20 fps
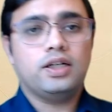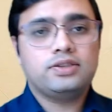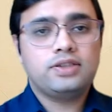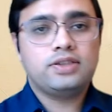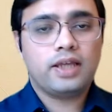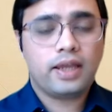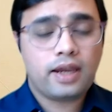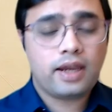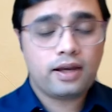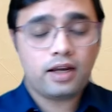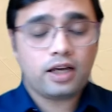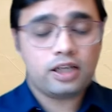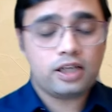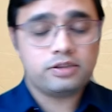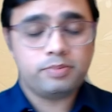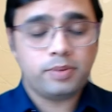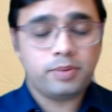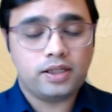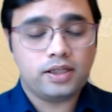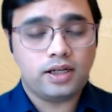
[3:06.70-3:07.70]
second
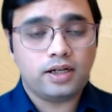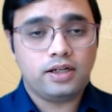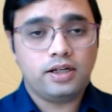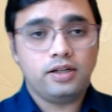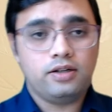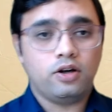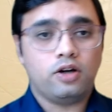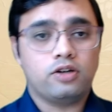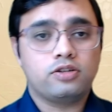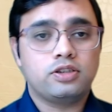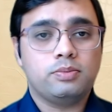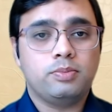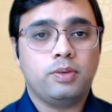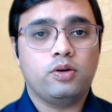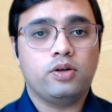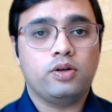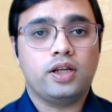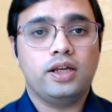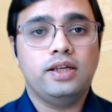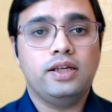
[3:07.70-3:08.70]
aspect that he talks
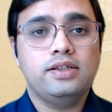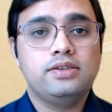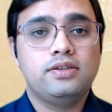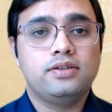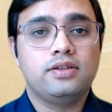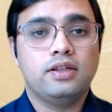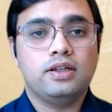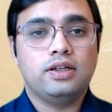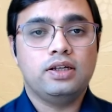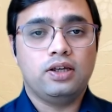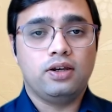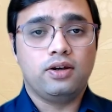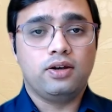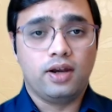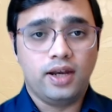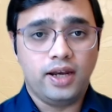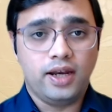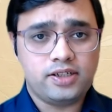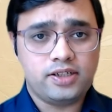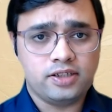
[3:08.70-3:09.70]
about is
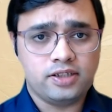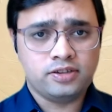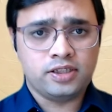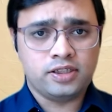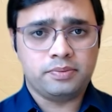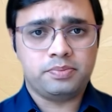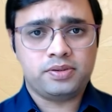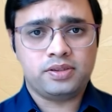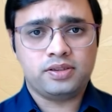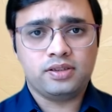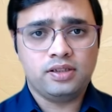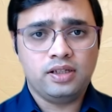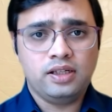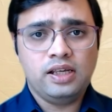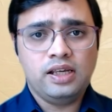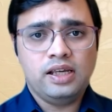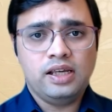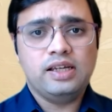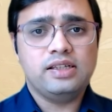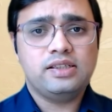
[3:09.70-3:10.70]
relationships.
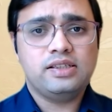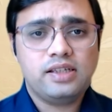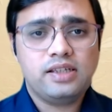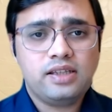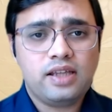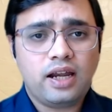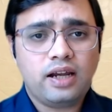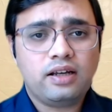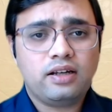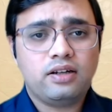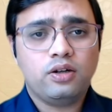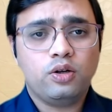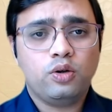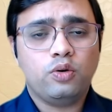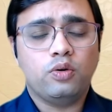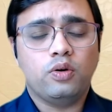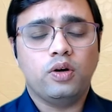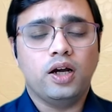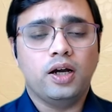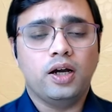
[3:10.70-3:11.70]
He says that
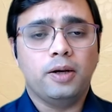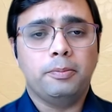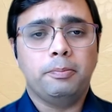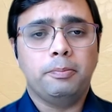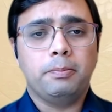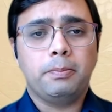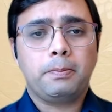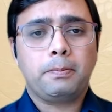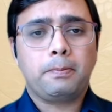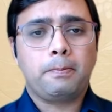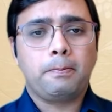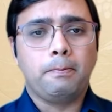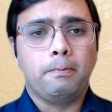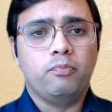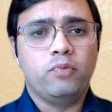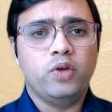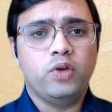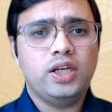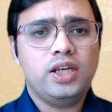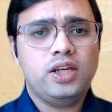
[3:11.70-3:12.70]
no, uh,
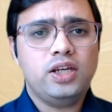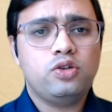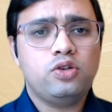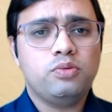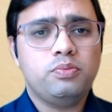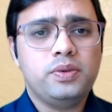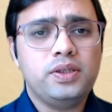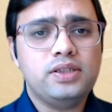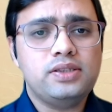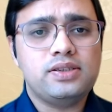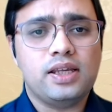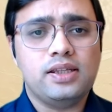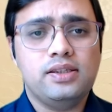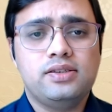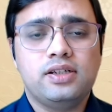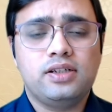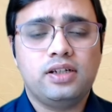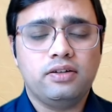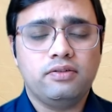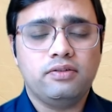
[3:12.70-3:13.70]
we need to be
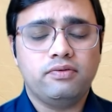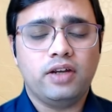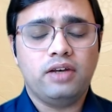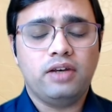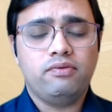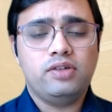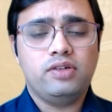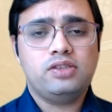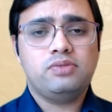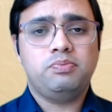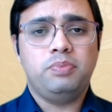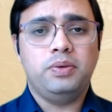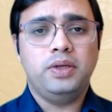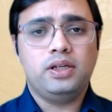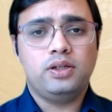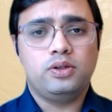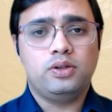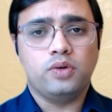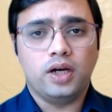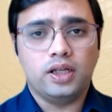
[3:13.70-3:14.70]
sensitive when we
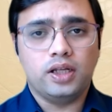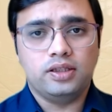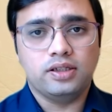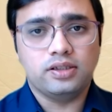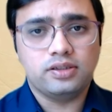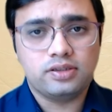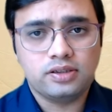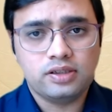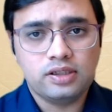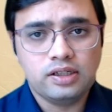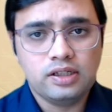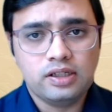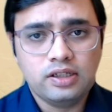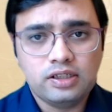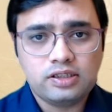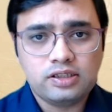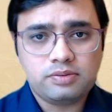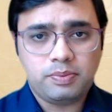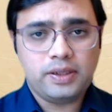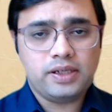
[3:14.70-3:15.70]
speak to others,
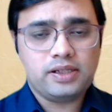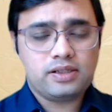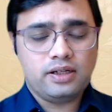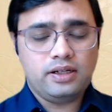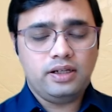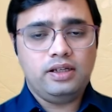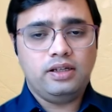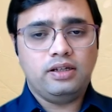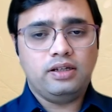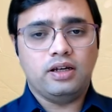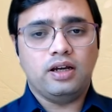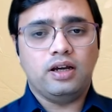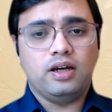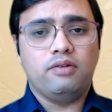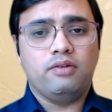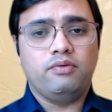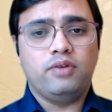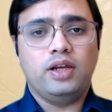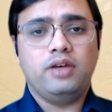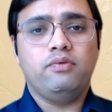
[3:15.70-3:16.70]
especially uh,
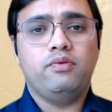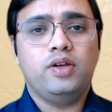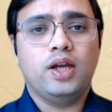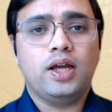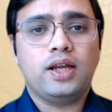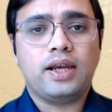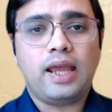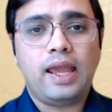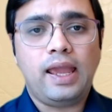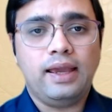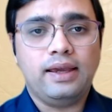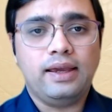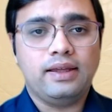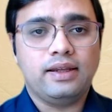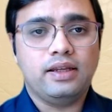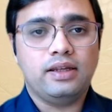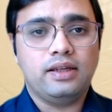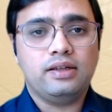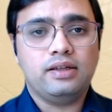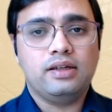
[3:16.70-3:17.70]
when we are
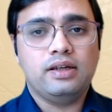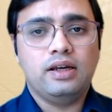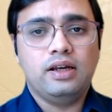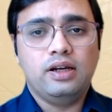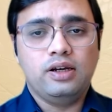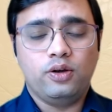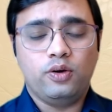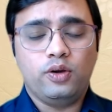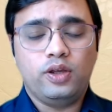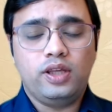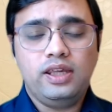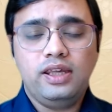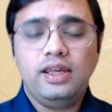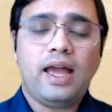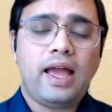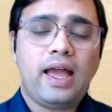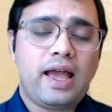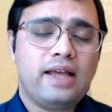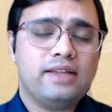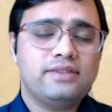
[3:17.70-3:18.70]
angry. Now he
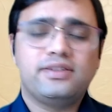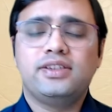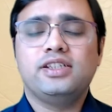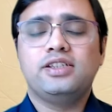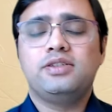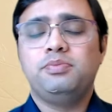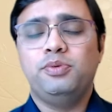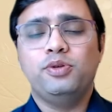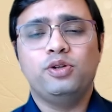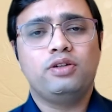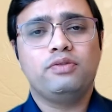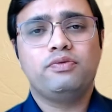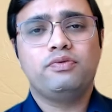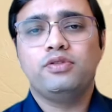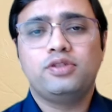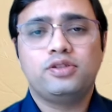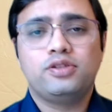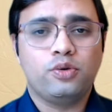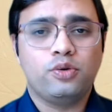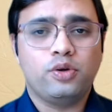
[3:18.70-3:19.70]
has this
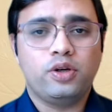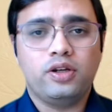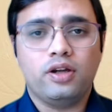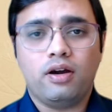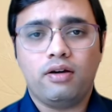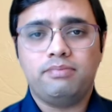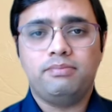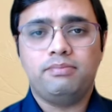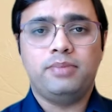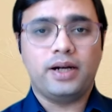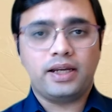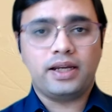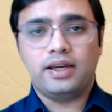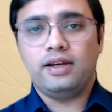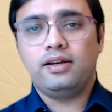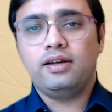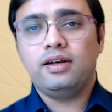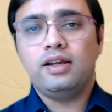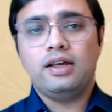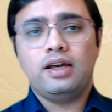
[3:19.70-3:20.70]
beautiful story of
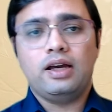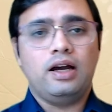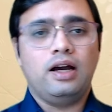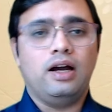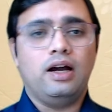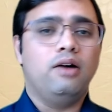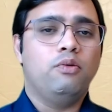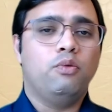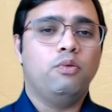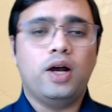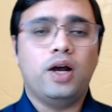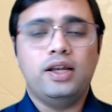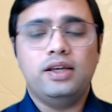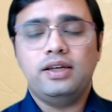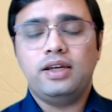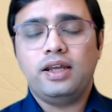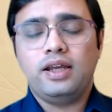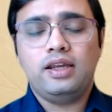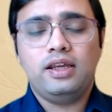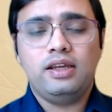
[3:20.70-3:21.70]
bucket. Uh, one
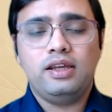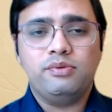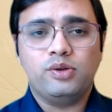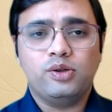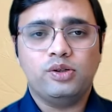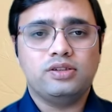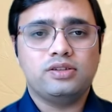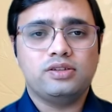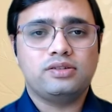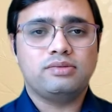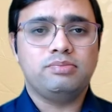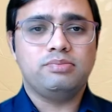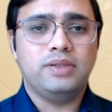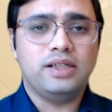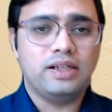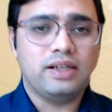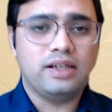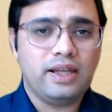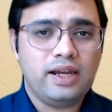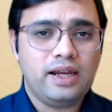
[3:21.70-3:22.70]
day he was
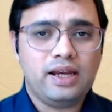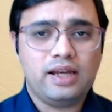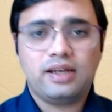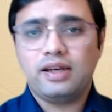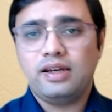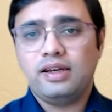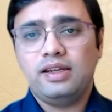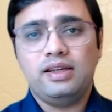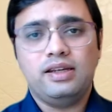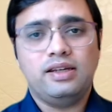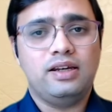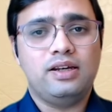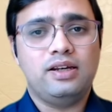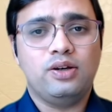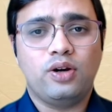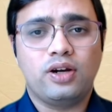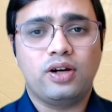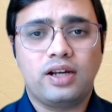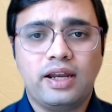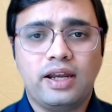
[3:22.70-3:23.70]
being late and he did
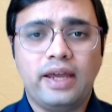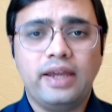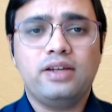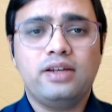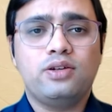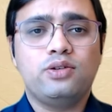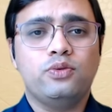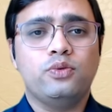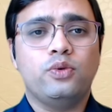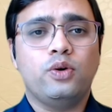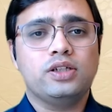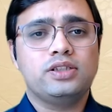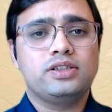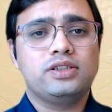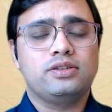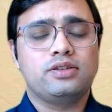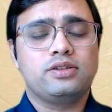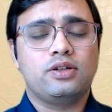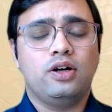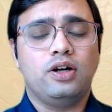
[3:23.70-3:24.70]
not like to wash
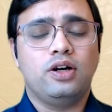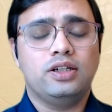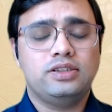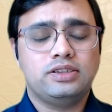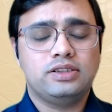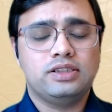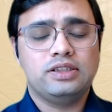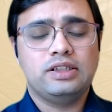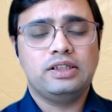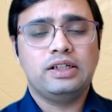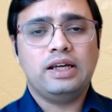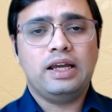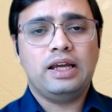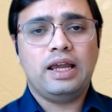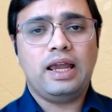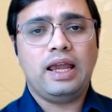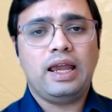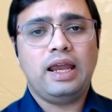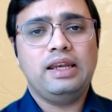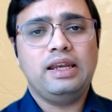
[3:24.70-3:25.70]
his clothes,
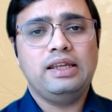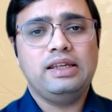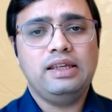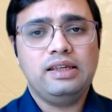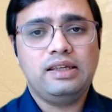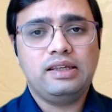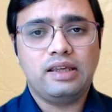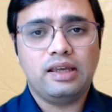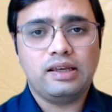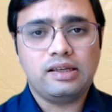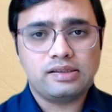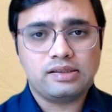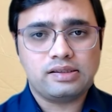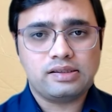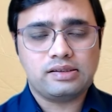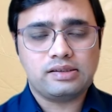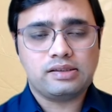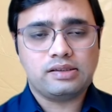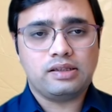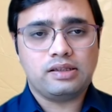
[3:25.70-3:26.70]
and he
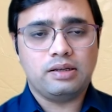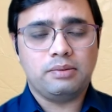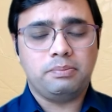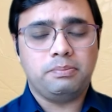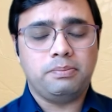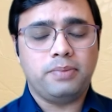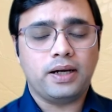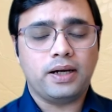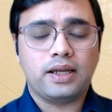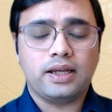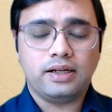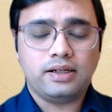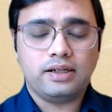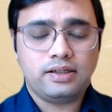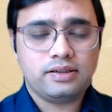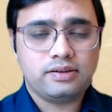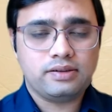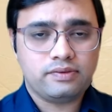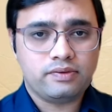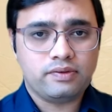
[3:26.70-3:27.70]
kicks the bucket.
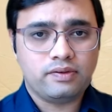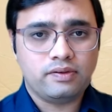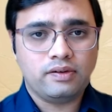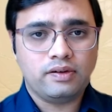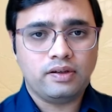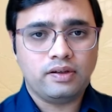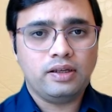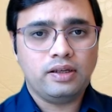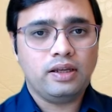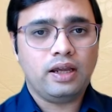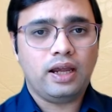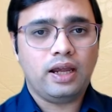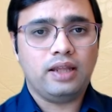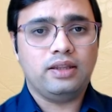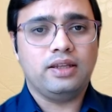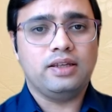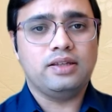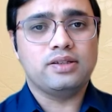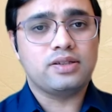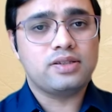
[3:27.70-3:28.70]
And
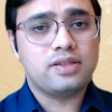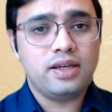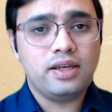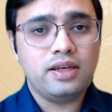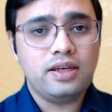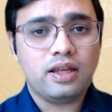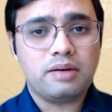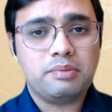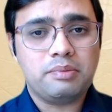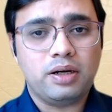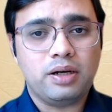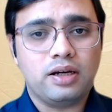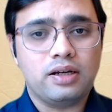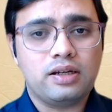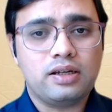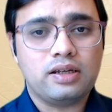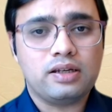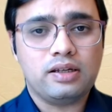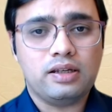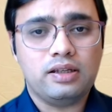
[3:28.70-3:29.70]
there is a senior
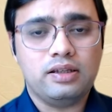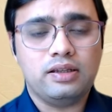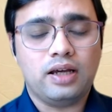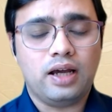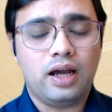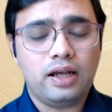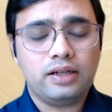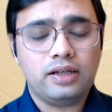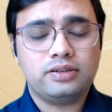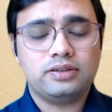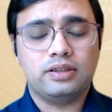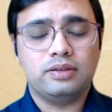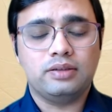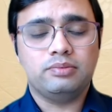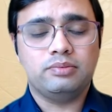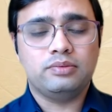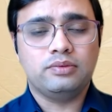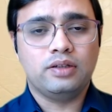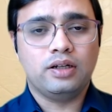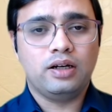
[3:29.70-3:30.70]
monk in the
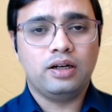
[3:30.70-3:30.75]
ashram